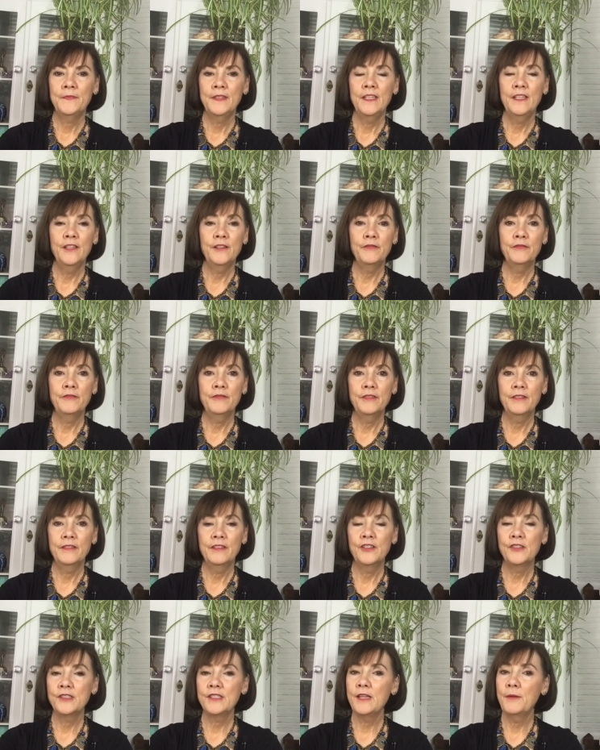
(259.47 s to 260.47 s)
if
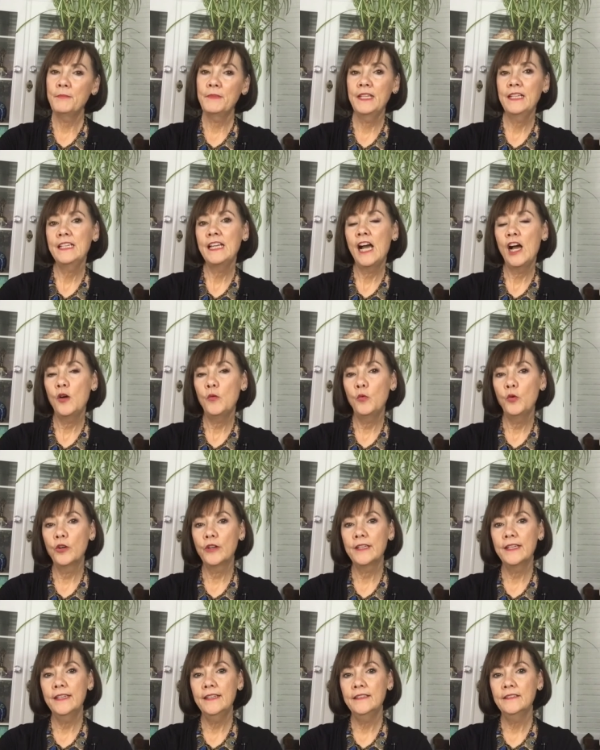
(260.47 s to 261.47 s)
there's something not
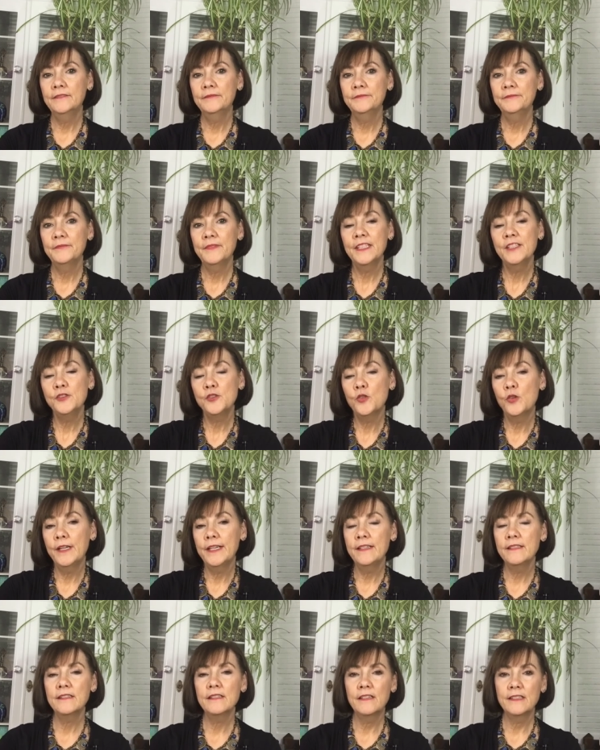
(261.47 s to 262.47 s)
working, then
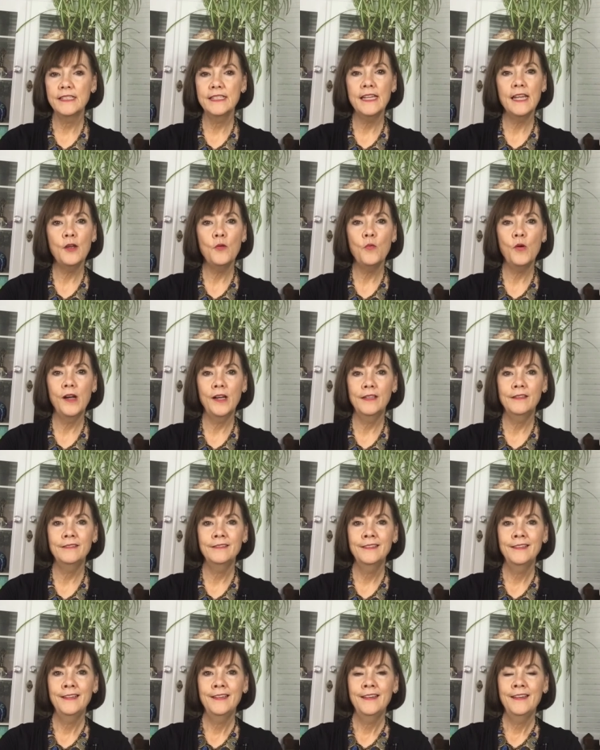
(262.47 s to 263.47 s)
join us on day one
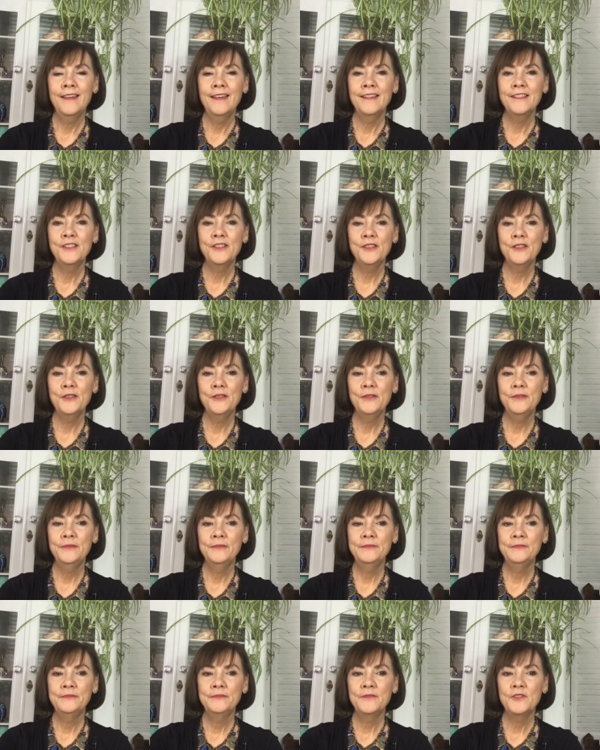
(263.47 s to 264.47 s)
to
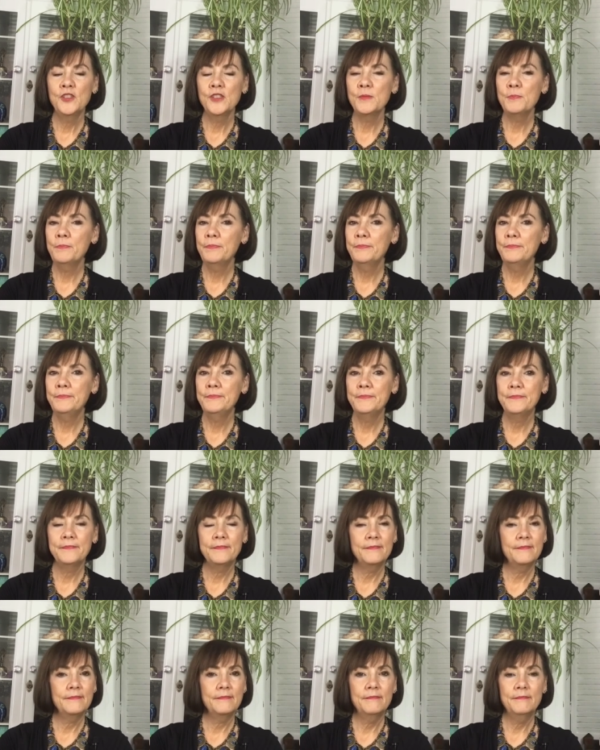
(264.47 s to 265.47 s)
just
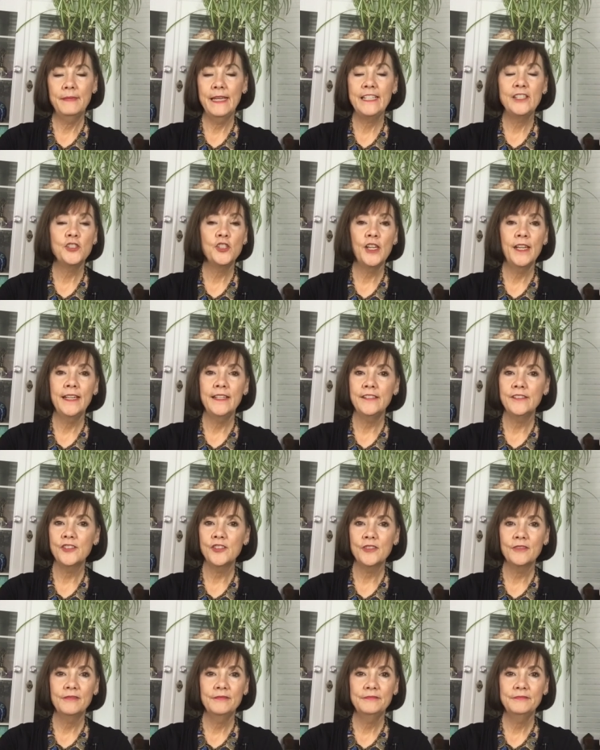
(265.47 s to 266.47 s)
make a
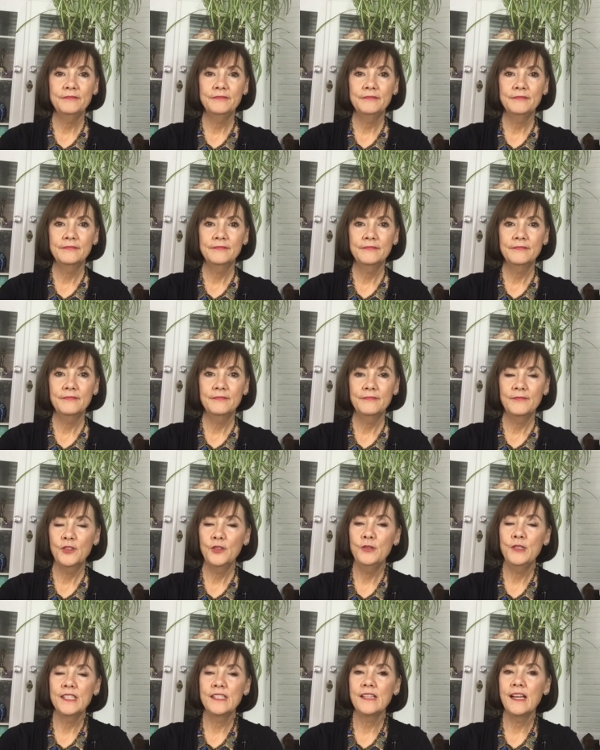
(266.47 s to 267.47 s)
change.
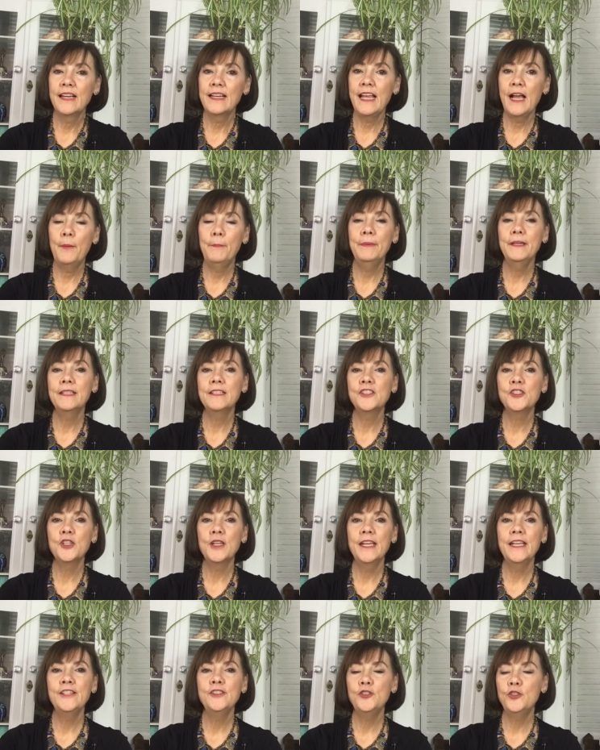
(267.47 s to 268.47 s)
You decide how big a
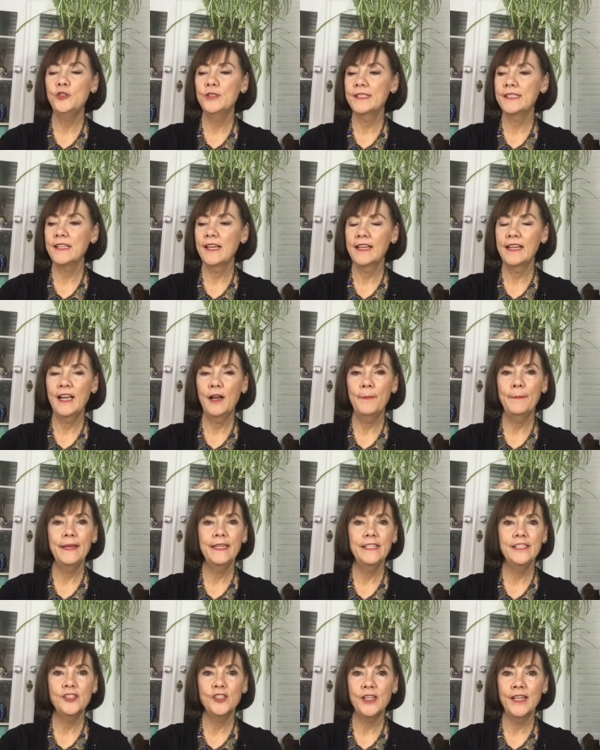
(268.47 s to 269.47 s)
change, you decide how
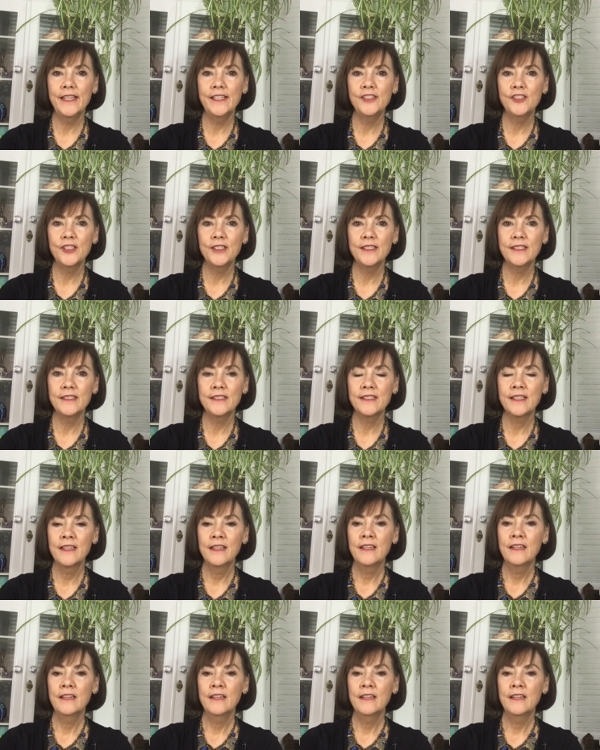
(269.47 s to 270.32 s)
many changes,